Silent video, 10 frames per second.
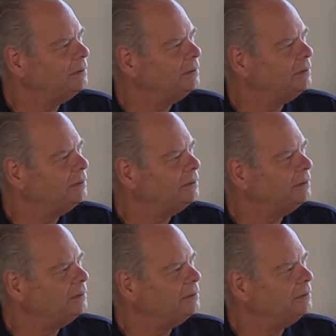
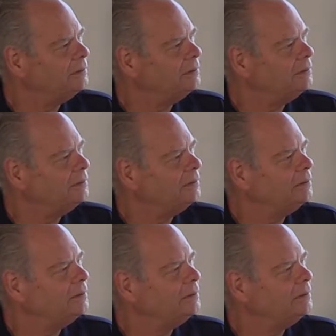
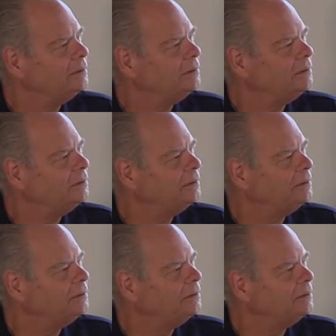
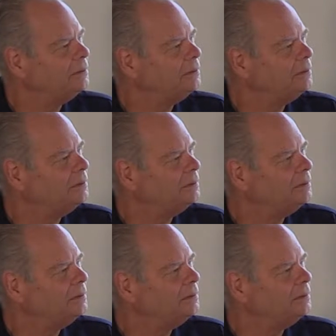
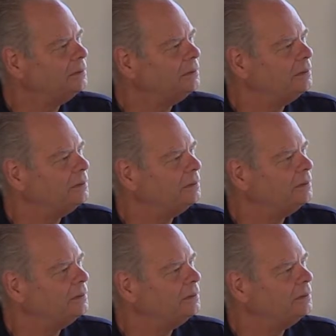(silent)